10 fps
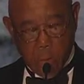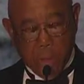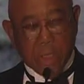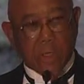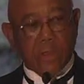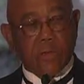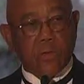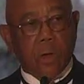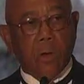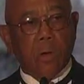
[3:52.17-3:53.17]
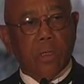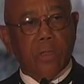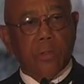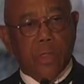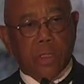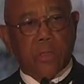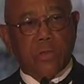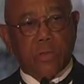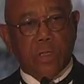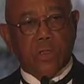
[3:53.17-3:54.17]
we can strongly, we can
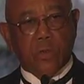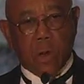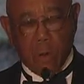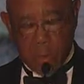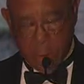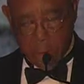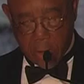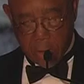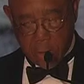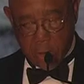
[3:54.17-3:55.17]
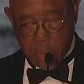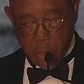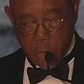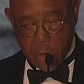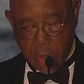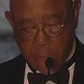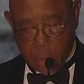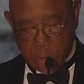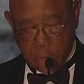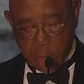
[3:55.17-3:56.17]
see strongly that community
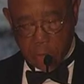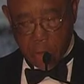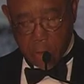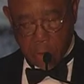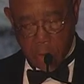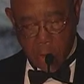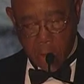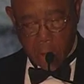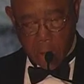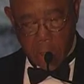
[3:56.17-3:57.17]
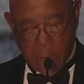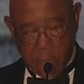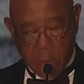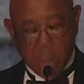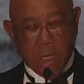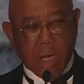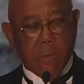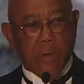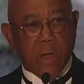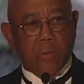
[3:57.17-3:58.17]
voices here are having a
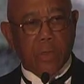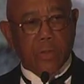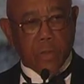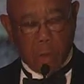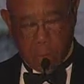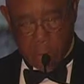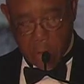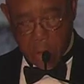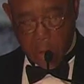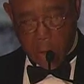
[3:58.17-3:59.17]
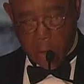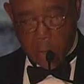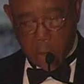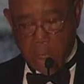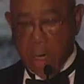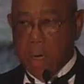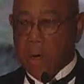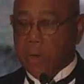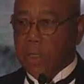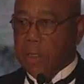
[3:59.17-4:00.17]
direct result on our, on the